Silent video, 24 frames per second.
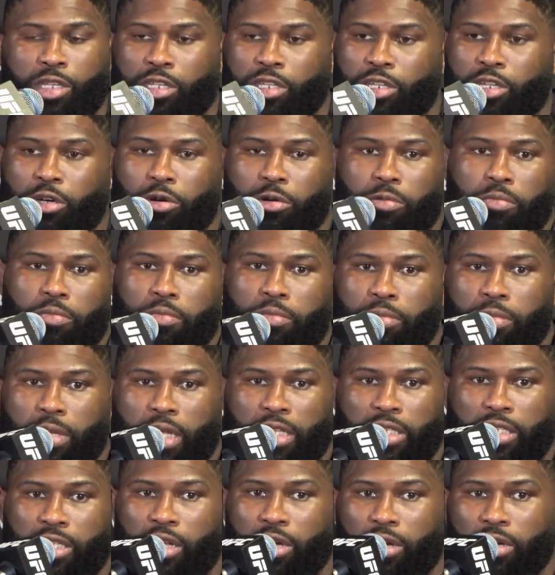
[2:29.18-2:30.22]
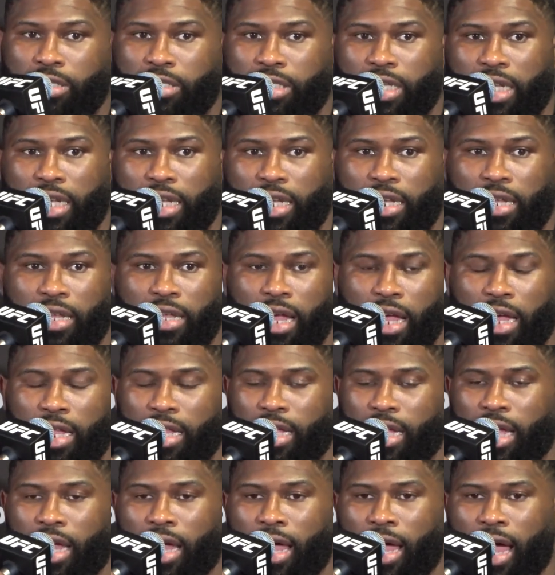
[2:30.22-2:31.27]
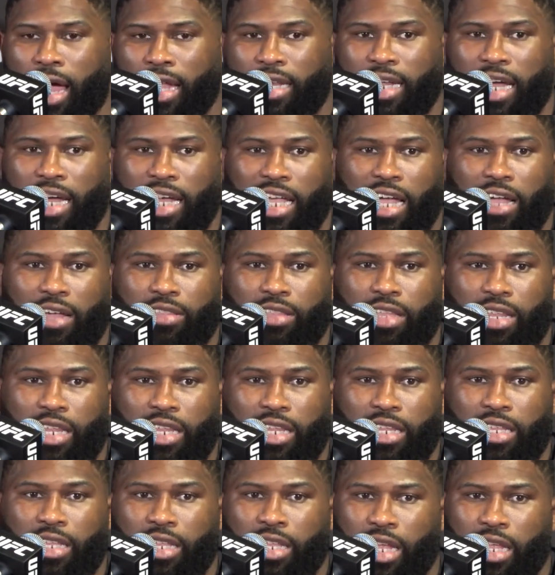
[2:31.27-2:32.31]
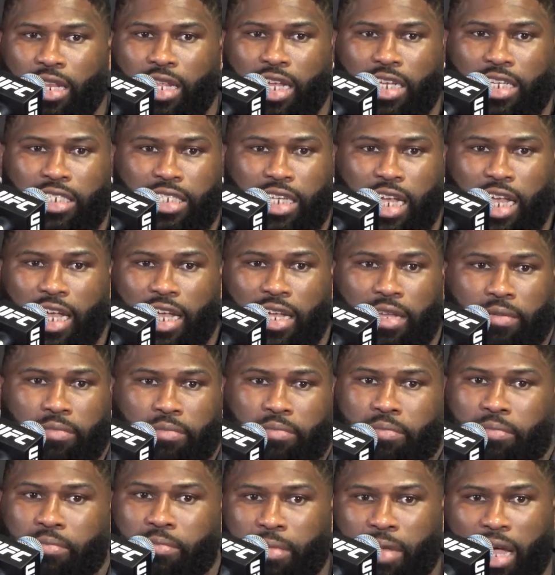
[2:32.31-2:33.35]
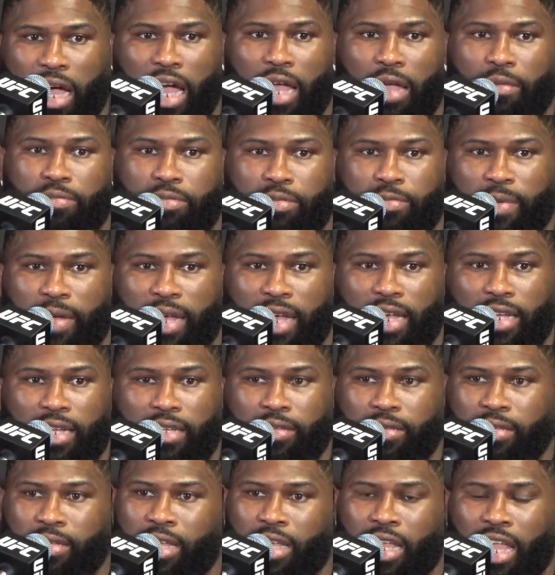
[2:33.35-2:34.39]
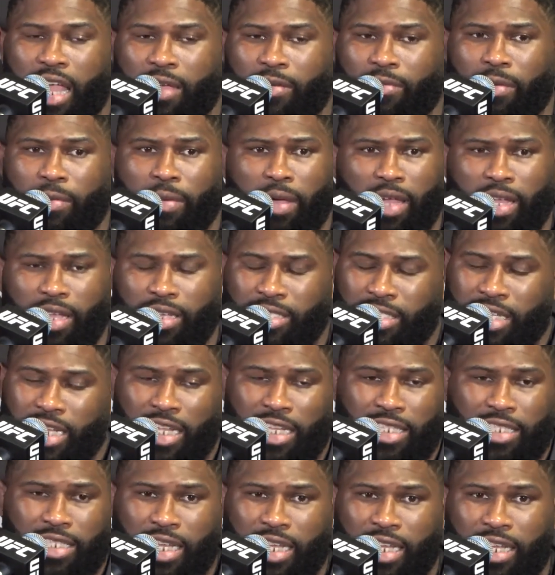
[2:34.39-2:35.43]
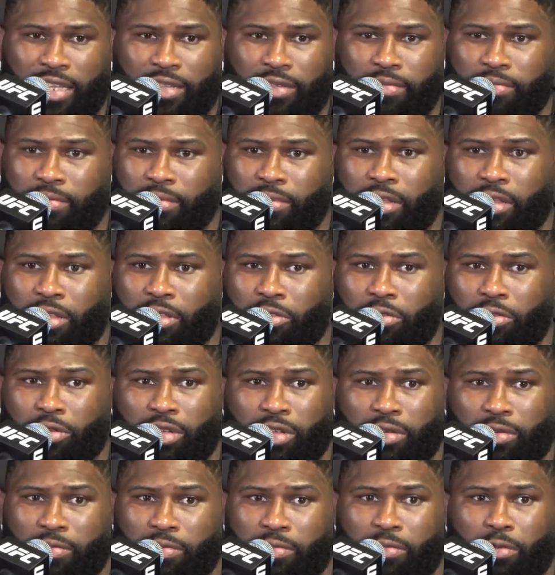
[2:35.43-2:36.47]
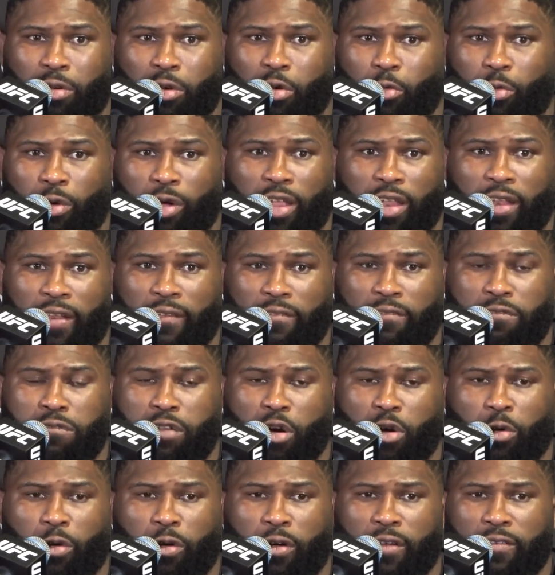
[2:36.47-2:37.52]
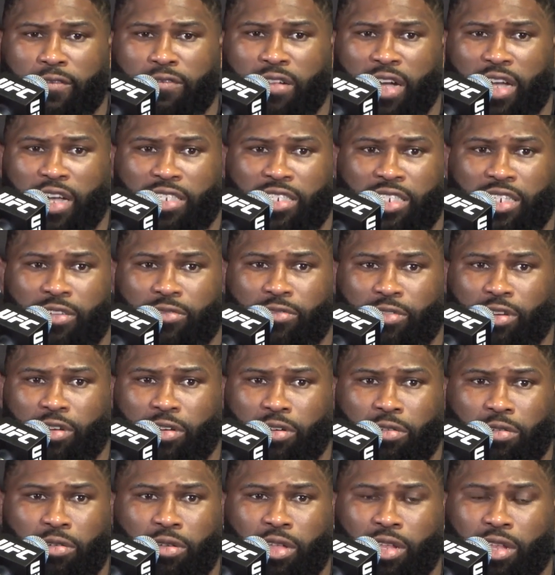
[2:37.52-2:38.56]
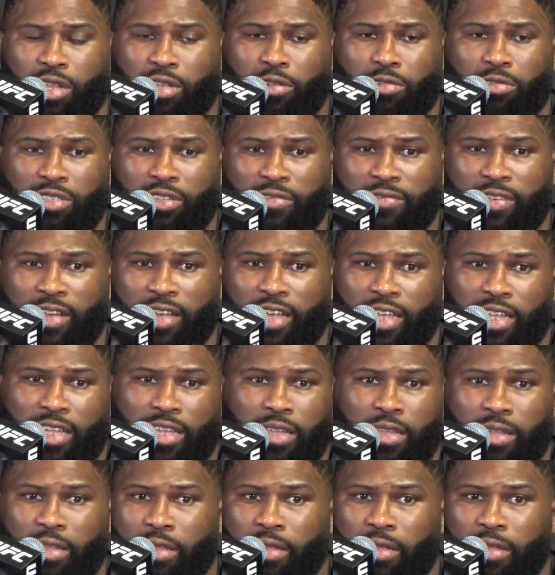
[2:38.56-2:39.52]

Nope. As long as I knock out the next guy, hype's back. MMA is like that. You could win four fights in a row, lose the fight.